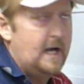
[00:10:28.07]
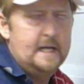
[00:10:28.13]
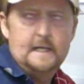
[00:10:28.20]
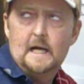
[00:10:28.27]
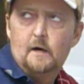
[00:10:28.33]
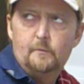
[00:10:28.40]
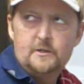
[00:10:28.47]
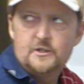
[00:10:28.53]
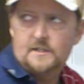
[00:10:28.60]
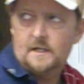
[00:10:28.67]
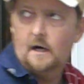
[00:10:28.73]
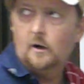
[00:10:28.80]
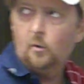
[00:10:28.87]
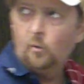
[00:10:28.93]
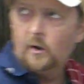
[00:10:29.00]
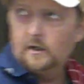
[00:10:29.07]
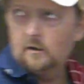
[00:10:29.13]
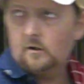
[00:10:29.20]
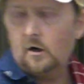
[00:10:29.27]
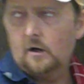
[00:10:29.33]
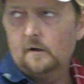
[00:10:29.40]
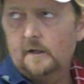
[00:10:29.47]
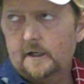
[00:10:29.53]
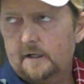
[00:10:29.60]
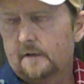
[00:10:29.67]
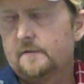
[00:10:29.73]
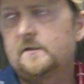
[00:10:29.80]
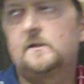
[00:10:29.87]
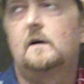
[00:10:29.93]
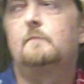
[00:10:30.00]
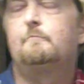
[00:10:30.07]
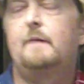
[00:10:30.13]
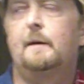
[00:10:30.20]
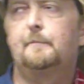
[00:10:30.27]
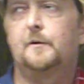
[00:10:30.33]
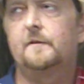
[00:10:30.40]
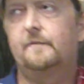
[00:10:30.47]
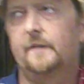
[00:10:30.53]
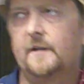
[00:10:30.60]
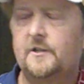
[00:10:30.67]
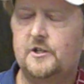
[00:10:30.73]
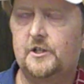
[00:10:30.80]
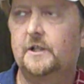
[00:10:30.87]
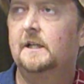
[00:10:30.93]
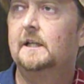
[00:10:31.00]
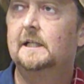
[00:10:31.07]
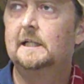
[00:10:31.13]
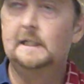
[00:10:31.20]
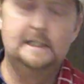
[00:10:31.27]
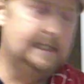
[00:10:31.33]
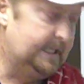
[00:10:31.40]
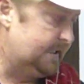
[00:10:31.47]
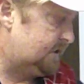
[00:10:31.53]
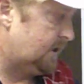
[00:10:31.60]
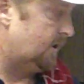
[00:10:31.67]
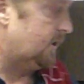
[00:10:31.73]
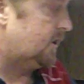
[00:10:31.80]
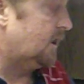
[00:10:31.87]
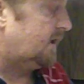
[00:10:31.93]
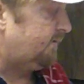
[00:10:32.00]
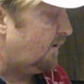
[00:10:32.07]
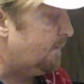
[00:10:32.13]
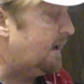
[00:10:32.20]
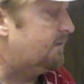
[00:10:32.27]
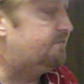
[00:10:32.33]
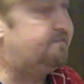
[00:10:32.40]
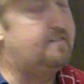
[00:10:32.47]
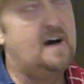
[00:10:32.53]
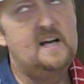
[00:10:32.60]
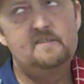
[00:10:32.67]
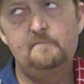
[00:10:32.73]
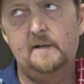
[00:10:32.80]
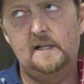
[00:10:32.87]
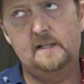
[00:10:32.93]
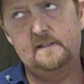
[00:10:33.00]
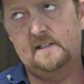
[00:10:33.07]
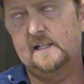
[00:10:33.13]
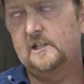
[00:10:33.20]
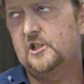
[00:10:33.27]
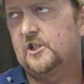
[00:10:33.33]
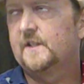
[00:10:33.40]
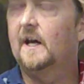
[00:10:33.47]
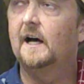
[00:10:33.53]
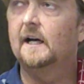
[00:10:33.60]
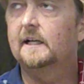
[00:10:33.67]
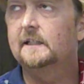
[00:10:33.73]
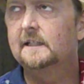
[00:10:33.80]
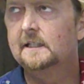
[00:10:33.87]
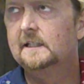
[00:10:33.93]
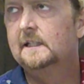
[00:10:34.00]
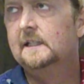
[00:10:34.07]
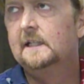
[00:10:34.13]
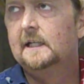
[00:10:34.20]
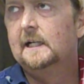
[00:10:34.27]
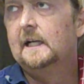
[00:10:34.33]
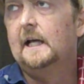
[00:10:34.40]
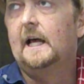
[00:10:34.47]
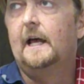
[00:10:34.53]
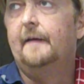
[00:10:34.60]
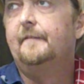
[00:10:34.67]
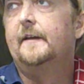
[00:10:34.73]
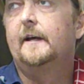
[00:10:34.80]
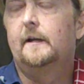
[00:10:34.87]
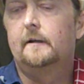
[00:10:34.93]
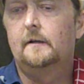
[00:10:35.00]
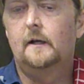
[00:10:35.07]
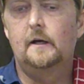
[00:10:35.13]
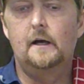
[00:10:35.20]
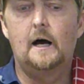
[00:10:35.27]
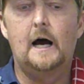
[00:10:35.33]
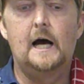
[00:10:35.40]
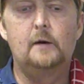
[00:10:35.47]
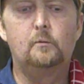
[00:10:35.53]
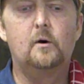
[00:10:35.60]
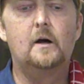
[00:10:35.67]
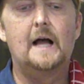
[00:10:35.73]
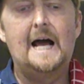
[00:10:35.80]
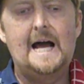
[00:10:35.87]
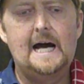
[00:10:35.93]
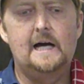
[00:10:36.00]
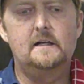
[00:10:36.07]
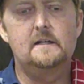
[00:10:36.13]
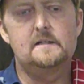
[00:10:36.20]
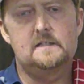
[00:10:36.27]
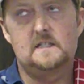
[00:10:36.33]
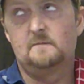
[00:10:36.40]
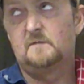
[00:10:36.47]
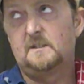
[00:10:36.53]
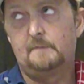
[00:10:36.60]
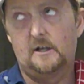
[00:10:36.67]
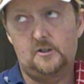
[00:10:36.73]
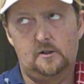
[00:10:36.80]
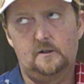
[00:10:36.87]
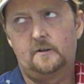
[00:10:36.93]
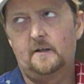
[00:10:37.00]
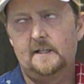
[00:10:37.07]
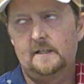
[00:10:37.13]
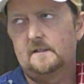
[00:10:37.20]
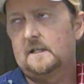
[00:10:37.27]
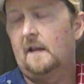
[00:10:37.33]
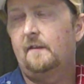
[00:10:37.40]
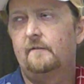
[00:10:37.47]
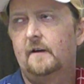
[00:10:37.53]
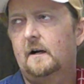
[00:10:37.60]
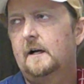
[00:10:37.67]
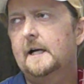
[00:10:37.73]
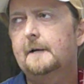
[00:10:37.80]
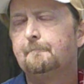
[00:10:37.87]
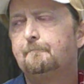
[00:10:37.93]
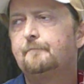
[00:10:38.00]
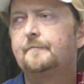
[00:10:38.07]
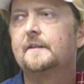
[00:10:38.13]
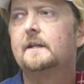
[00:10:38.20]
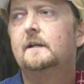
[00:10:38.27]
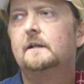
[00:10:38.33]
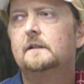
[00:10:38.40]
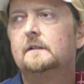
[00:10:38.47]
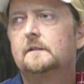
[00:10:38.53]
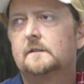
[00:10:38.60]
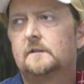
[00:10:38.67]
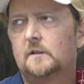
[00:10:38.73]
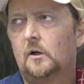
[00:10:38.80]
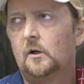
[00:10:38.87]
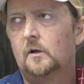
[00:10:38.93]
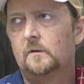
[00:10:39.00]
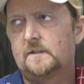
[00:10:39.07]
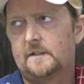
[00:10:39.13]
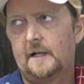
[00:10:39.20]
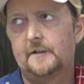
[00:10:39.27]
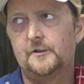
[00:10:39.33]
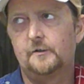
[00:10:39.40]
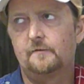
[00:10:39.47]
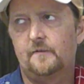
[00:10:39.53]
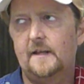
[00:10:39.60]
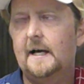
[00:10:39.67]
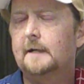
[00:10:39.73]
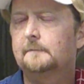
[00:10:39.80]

now we just got oil, garlic, and salt and pepper fish. It's going to cook for about 5 minutes each side. And then I will add some special ingredients at the very end. So stay tuned for that.